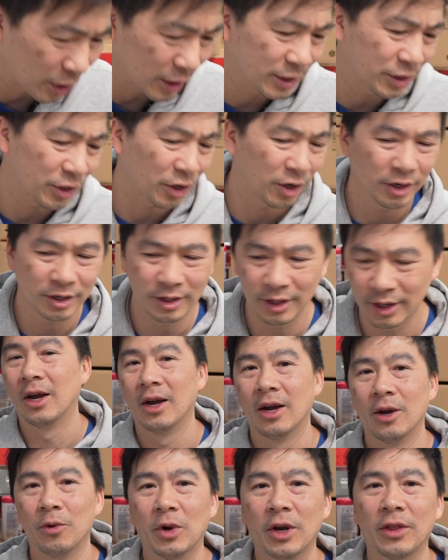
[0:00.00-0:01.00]
I start, uh,
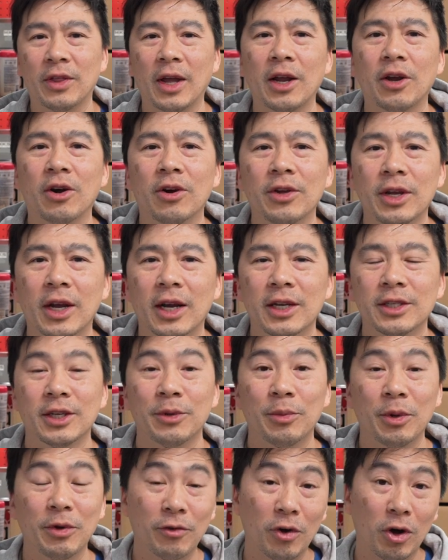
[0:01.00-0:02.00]
I wanna thank all you guys that
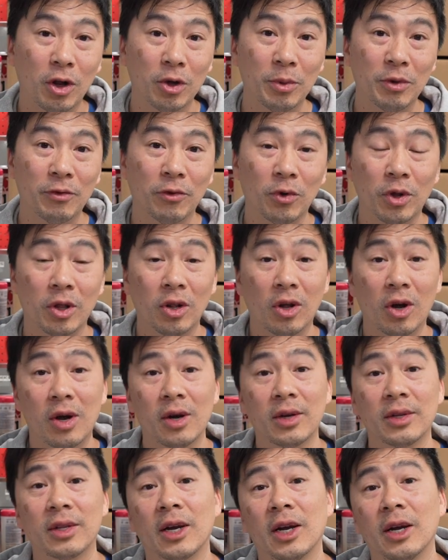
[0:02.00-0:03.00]
have been following me for a
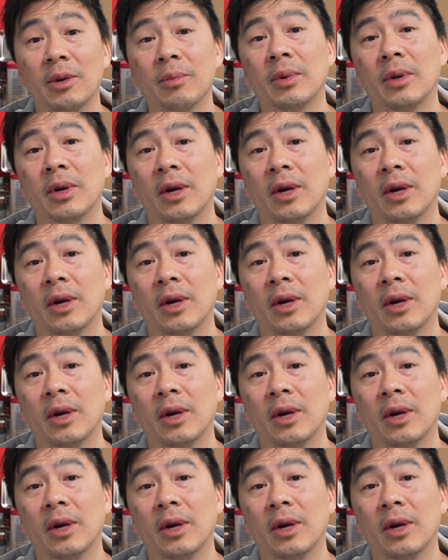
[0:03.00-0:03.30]
long time.